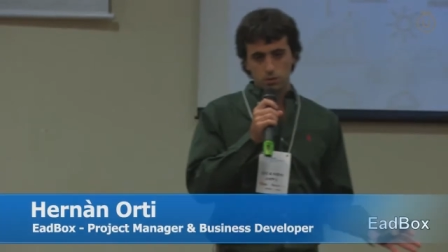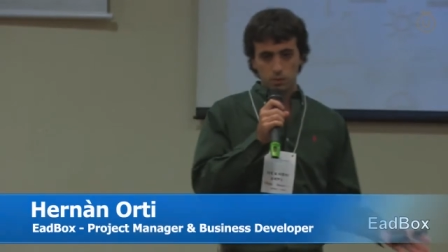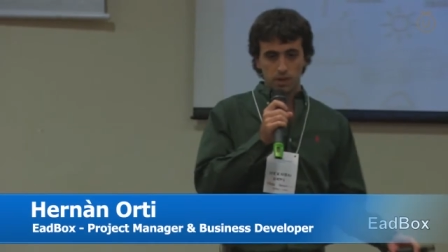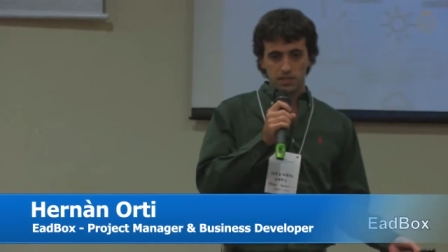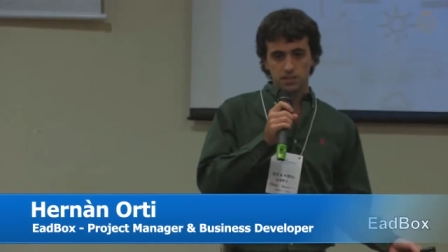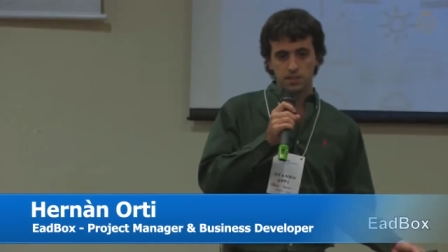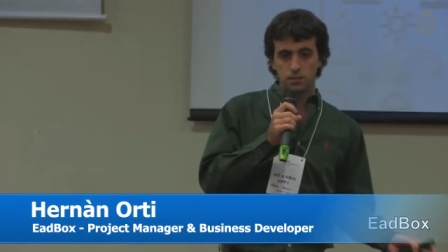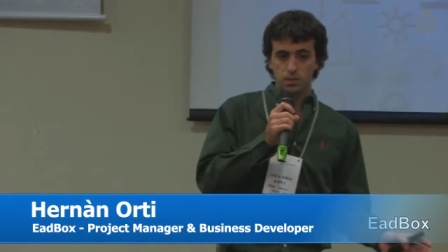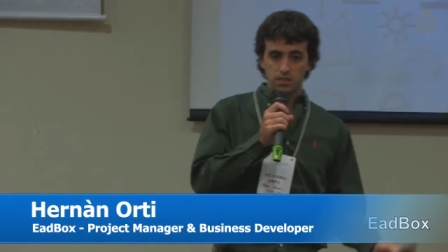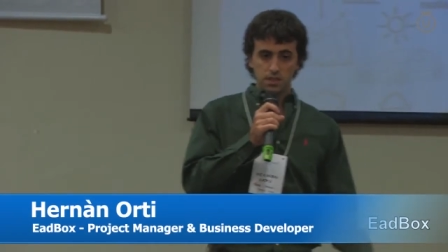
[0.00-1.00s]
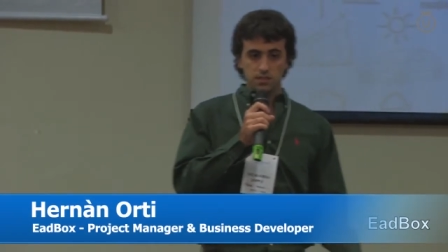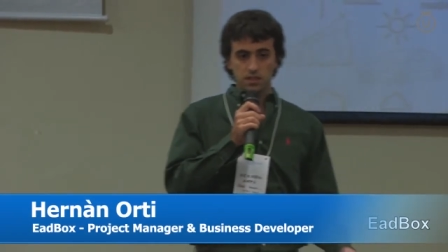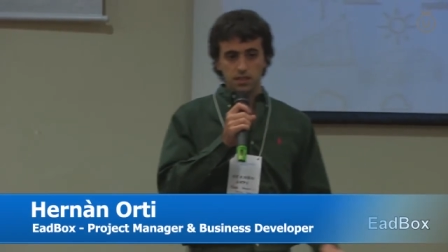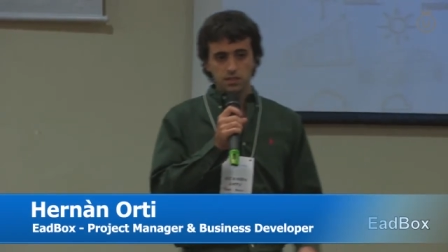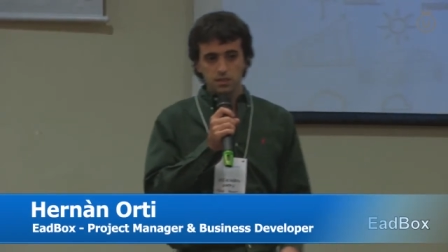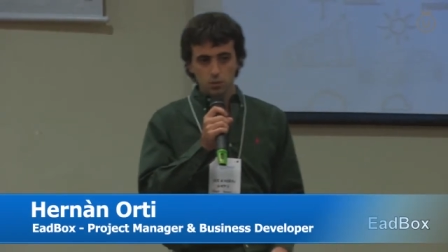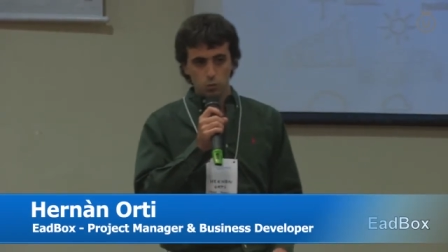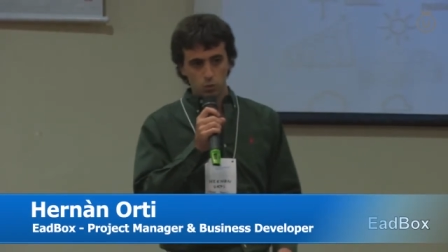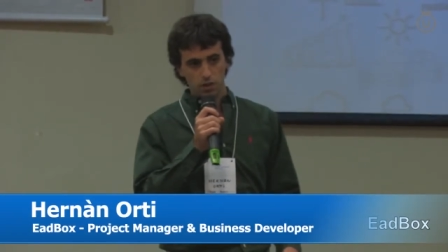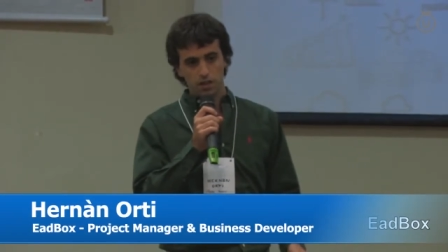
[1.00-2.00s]
to match their business needs
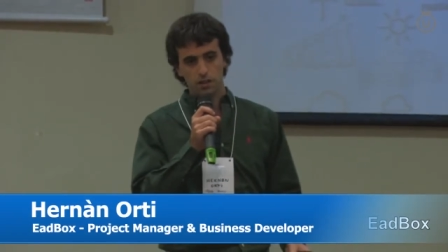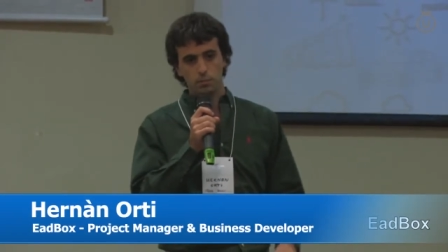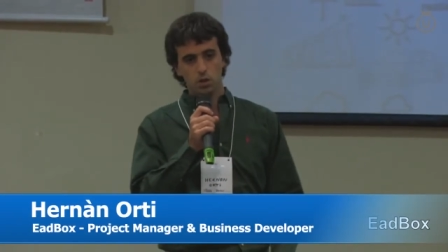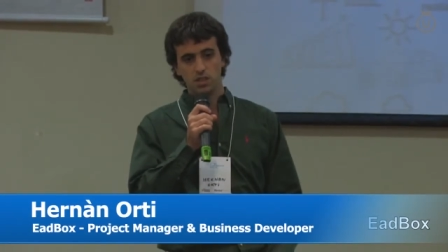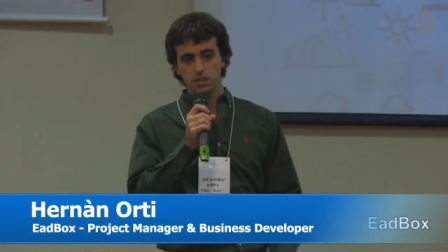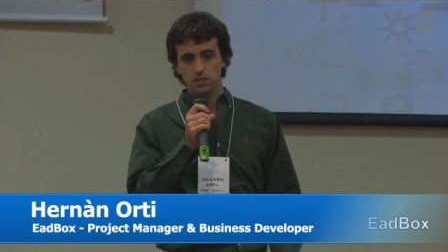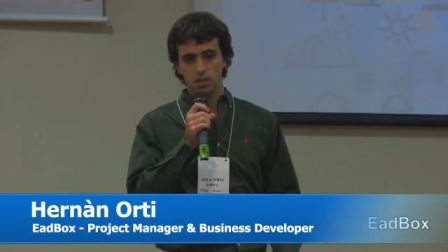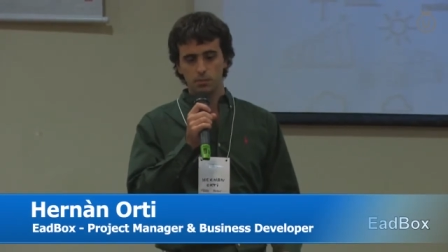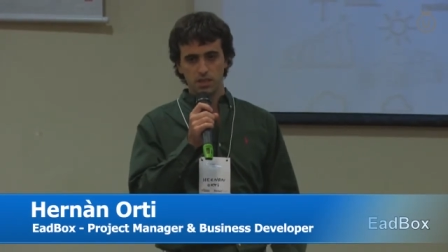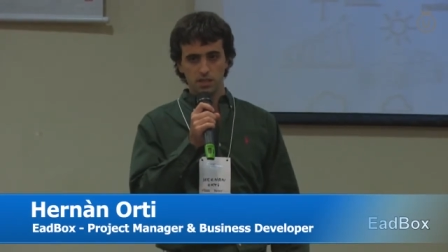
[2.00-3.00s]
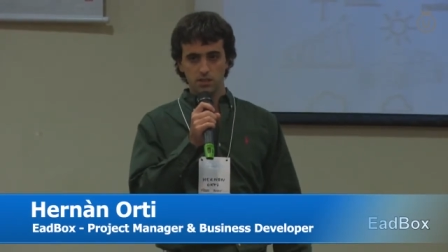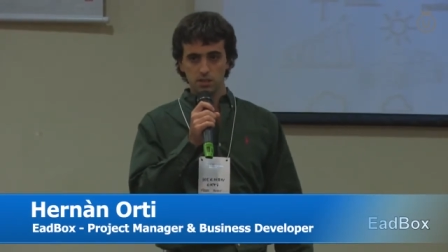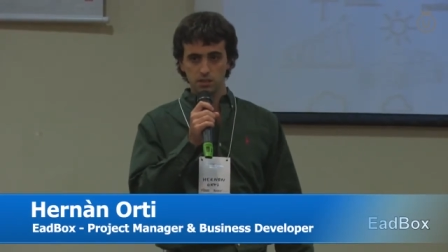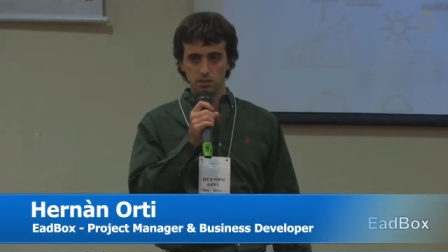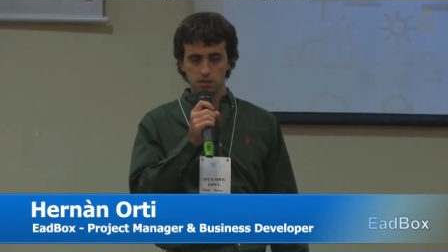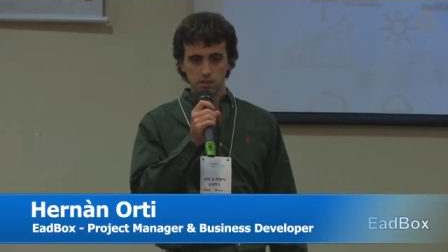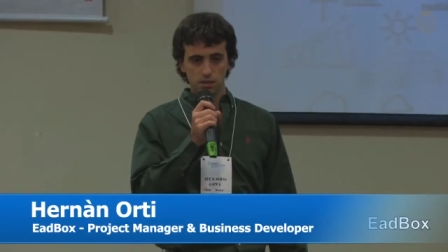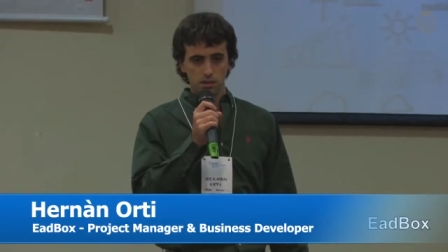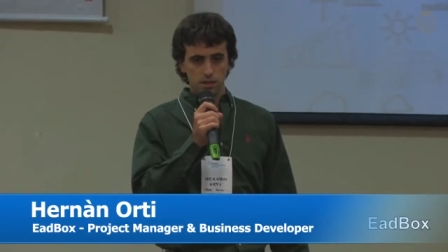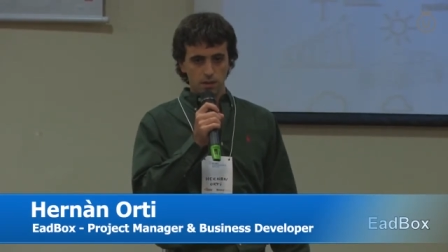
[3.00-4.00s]
with their employees' competencies.
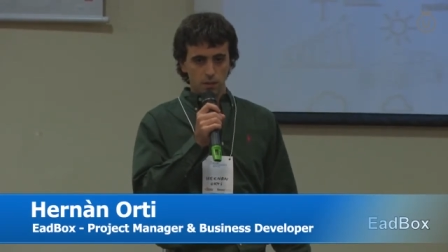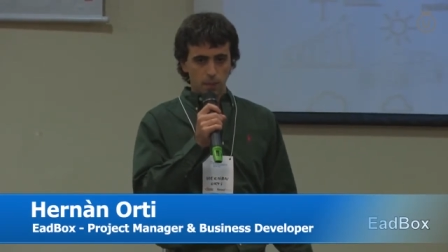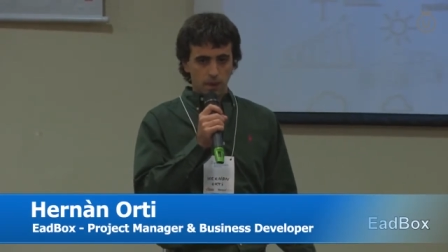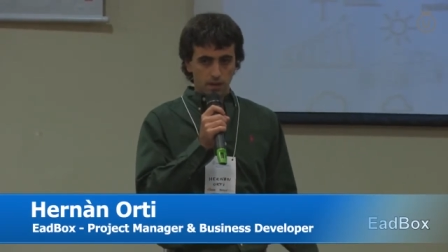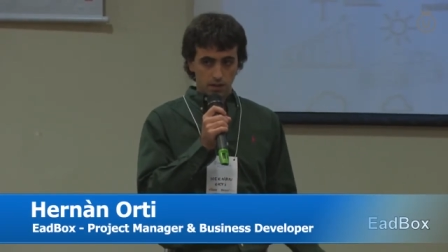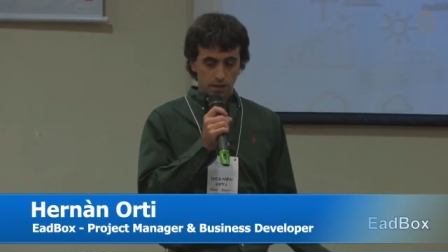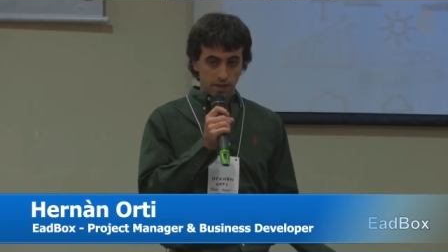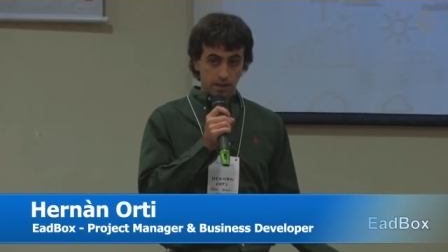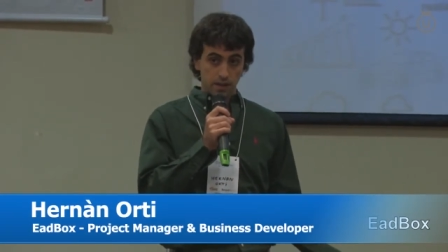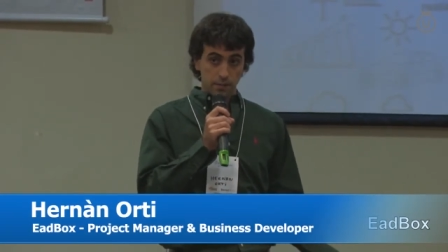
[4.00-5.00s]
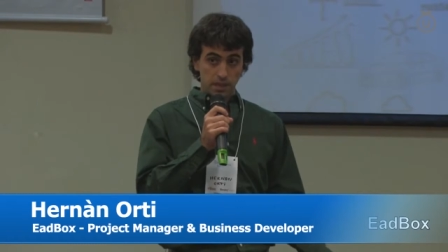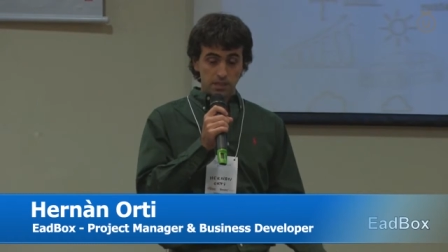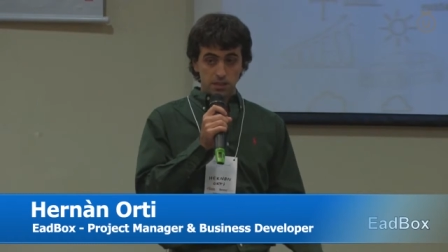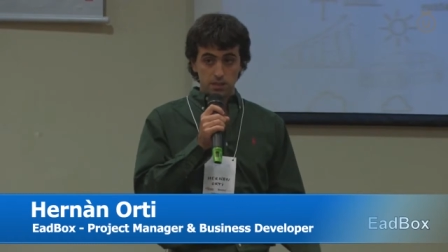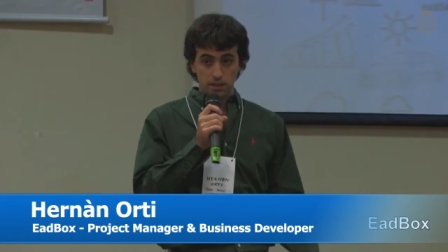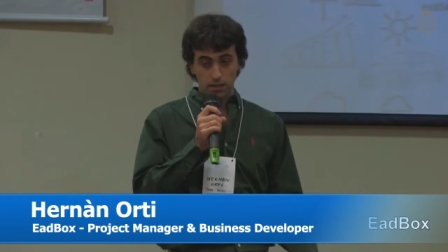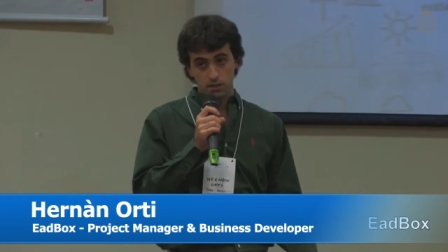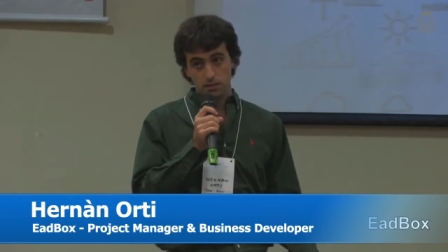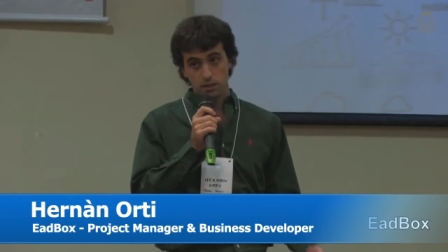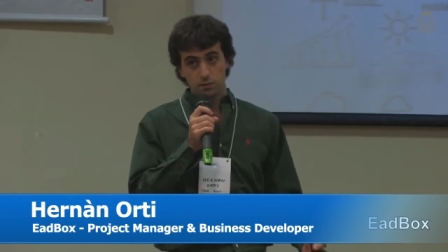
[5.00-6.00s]
Uh, imagine,
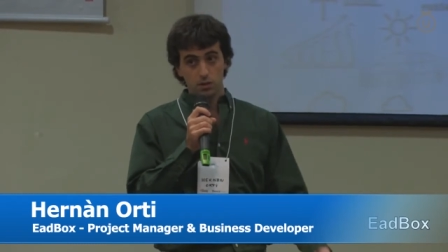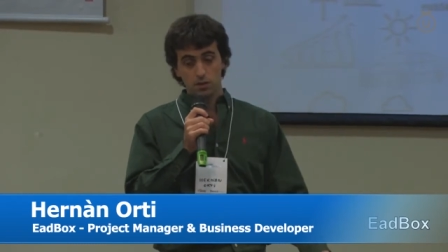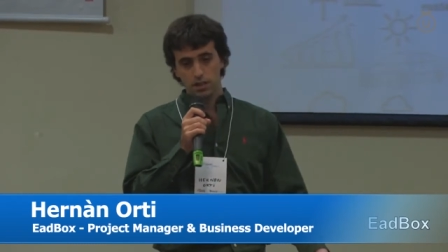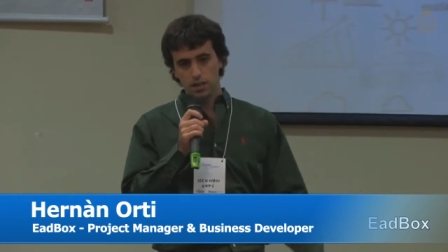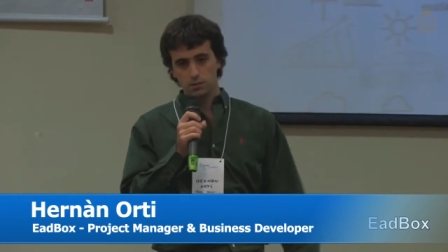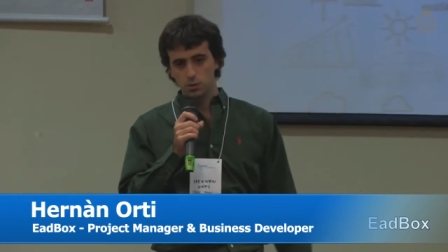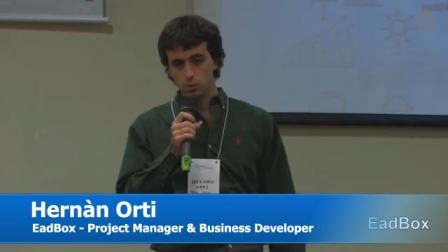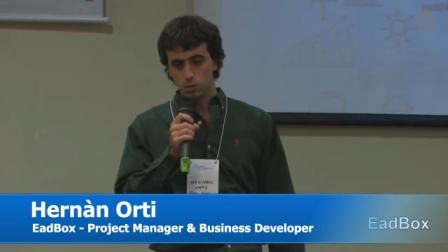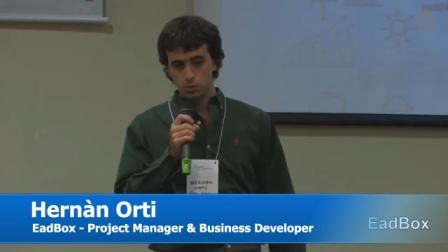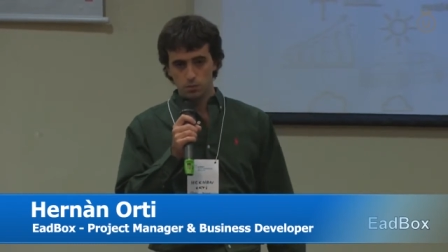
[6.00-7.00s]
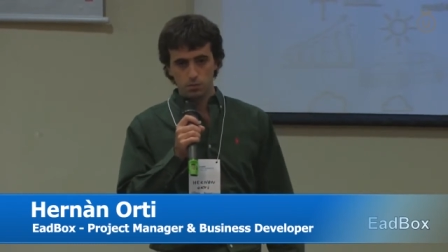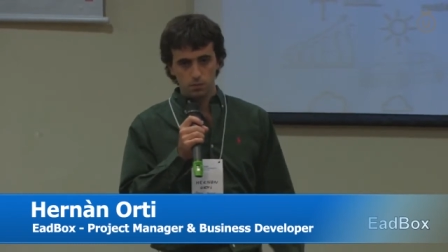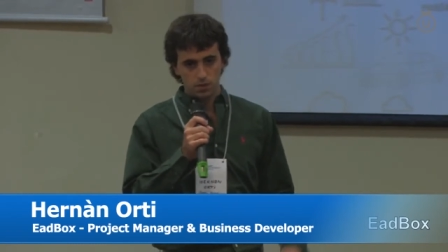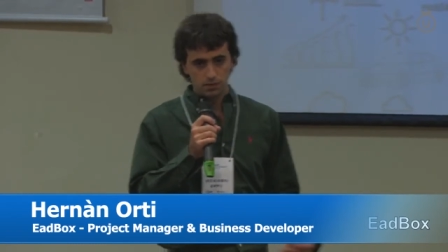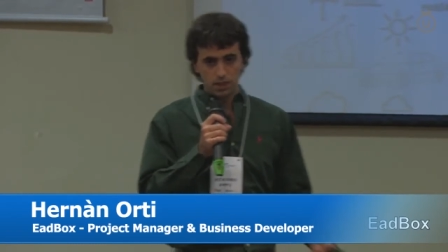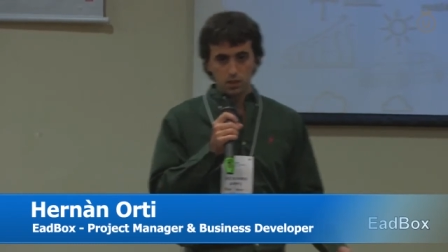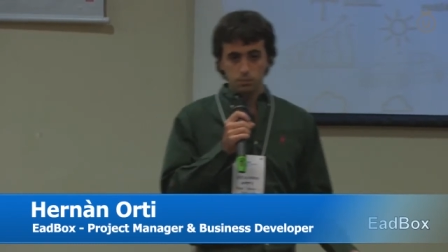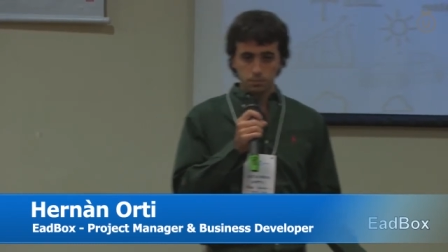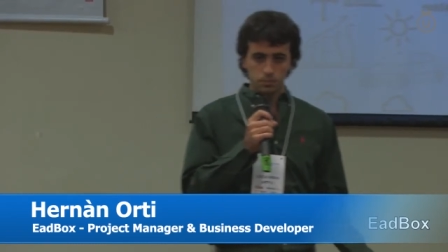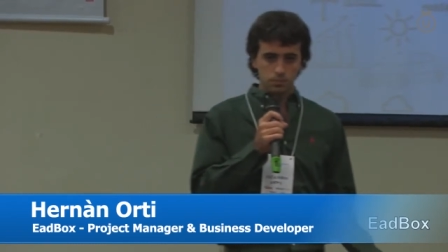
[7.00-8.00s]
and therefore they have to develop